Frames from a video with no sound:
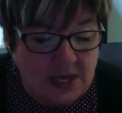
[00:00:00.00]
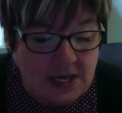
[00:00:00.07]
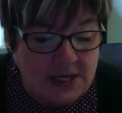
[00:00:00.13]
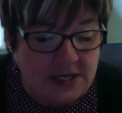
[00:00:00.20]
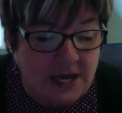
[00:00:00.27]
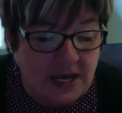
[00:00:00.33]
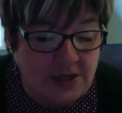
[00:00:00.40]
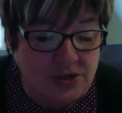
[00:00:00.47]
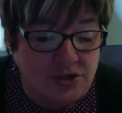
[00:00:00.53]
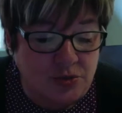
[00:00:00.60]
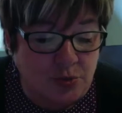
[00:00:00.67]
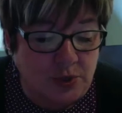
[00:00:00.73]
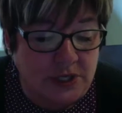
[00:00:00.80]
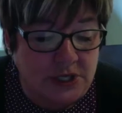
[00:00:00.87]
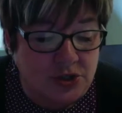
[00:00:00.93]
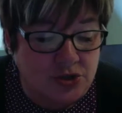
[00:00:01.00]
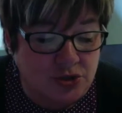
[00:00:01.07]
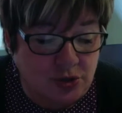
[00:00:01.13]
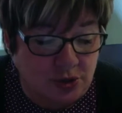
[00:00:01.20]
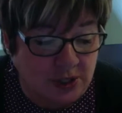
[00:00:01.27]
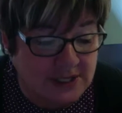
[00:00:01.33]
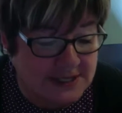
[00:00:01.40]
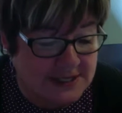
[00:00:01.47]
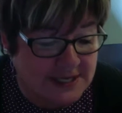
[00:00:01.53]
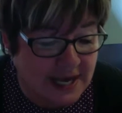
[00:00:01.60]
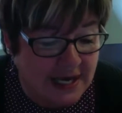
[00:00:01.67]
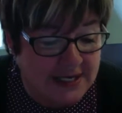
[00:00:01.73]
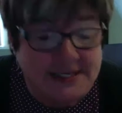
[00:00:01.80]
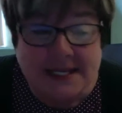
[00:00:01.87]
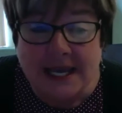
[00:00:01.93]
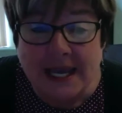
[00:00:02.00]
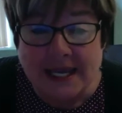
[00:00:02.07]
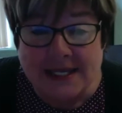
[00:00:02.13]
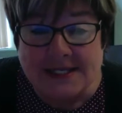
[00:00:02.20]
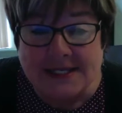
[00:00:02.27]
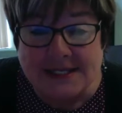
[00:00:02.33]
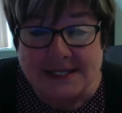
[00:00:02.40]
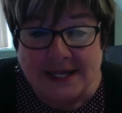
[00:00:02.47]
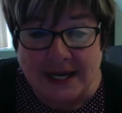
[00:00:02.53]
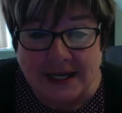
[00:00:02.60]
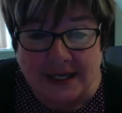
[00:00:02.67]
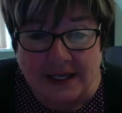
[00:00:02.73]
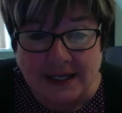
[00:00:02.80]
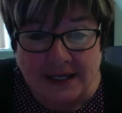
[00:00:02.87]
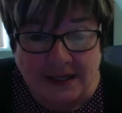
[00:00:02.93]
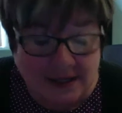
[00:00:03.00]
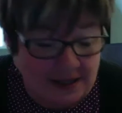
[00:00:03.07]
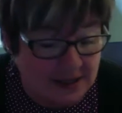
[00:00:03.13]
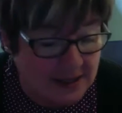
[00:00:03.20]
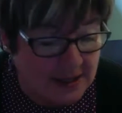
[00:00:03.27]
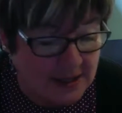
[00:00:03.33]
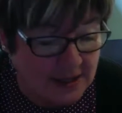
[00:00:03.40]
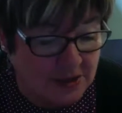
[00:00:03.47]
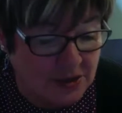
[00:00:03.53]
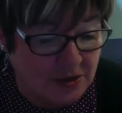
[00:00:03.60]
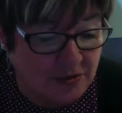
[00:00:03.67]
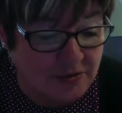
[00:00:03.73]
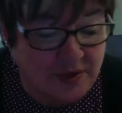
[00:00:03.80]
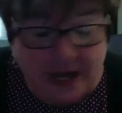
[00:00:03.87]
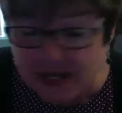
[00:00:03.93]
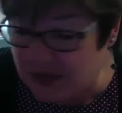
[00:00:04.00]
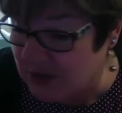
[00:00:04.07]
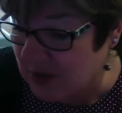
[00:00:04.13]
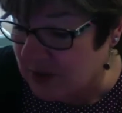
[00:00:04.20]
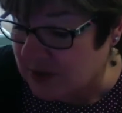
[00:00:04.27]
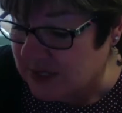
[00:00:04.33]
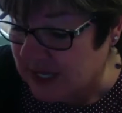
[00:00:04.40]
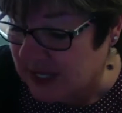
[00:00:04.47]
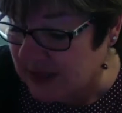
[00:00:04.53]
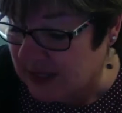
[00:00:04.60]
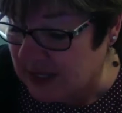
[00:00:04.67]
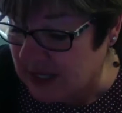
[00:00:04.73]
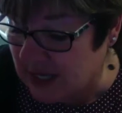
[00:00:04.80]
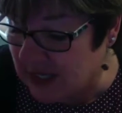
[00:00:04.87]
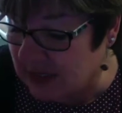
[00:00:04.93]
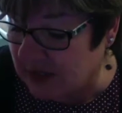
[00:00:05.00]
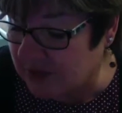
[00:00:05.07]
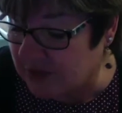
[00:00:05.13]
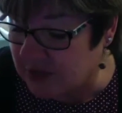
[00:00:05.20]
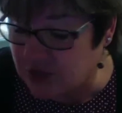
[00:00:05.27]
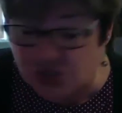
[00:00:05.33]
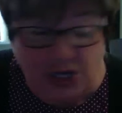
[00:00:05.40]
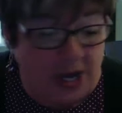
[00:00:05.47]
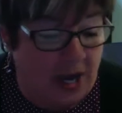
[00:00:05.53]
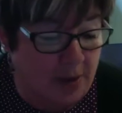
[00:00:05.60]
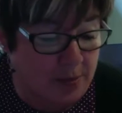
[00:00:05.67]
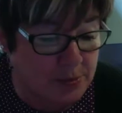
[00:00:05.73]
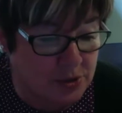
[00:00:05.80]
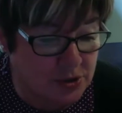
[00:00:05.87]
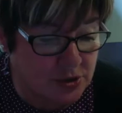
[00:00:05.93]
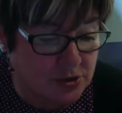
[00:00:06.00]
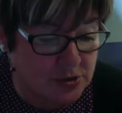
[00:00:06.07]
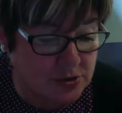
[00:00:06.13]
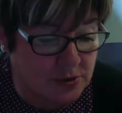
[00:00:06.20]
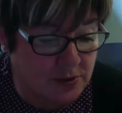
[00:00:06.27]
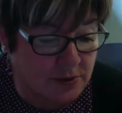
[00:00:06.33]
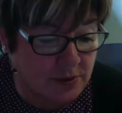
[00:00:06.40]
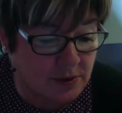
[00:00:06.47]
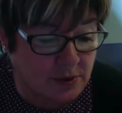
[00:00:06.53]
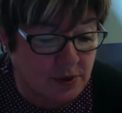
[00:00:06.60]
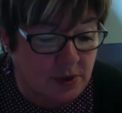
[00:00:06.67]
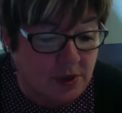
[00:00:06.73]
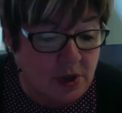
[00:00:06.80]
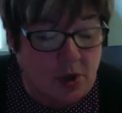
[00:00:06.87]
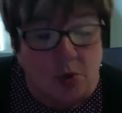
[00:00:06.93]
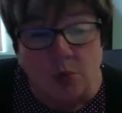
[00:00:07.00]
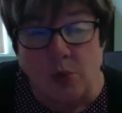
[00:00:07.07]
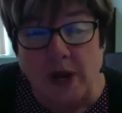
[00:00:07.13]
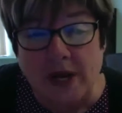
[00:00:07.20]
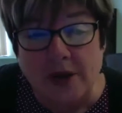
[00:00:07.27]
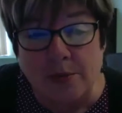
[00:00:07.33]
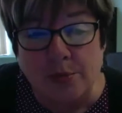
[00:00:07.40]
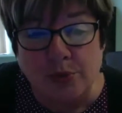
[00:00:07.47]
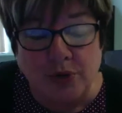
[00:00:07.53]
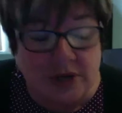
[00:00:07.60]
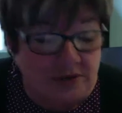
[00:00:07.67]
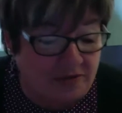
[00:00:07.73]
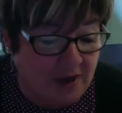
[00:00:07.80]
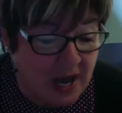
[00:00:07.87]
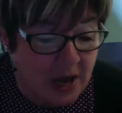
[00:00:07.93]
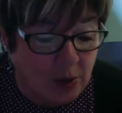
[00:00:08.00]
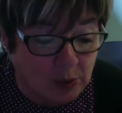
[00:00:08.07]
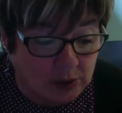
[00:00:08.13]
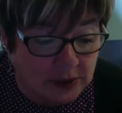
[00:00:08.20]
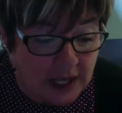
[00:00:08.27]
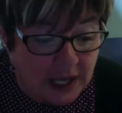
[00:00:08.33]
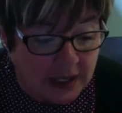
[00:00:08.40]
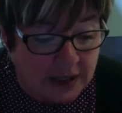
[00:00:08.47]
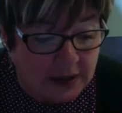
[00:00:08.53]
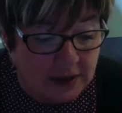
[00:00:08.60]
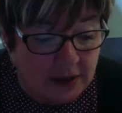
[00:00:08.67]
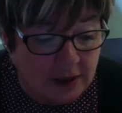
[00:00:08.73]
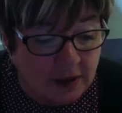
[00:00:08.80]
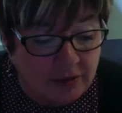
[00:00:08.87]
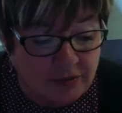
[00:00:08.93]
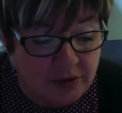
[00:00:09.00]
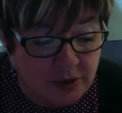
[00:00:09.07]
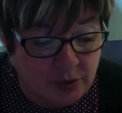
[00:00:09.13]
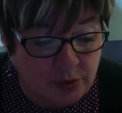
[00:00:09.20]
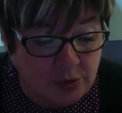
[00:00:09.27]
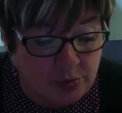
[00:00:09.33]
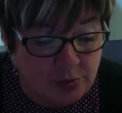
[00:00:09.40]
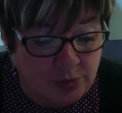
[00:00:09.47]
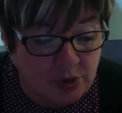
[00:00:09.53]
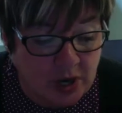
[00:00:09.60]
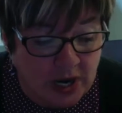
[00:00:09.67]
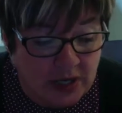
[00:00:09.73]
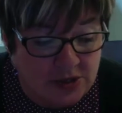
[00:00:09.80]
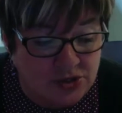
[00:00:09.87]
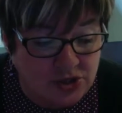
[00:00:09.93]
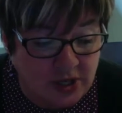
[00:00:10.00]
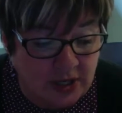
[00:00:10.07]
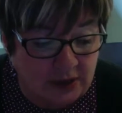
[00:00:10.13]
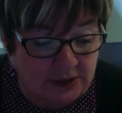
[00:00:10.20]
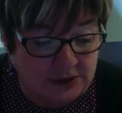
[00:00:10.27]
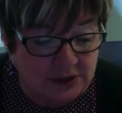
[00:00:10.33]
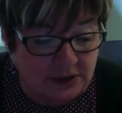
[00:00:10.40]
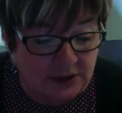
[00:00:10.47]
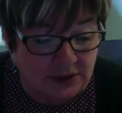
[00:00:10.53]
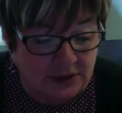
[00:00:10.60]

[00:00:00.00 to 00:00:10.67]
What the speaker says: Next, read your assigned case study, and you'll find those at the end of the chapters. Write a brief outline of the group project,